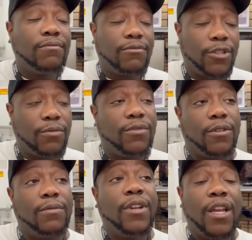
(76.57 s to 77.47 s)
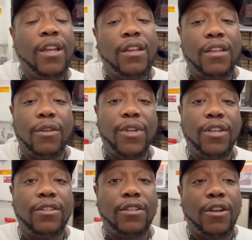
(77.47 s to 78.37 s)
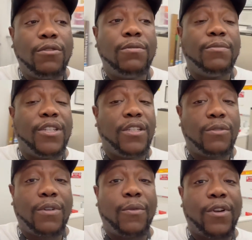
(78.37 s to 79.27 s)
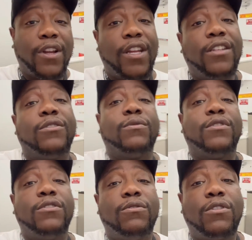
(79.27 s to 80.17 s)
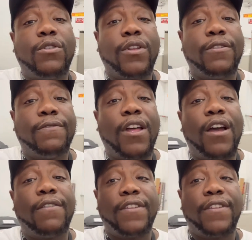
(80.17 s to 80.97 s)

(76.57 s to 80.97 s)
too. So, yeah, we good to go. But this is where I work at. Just want to do a quick little vlog for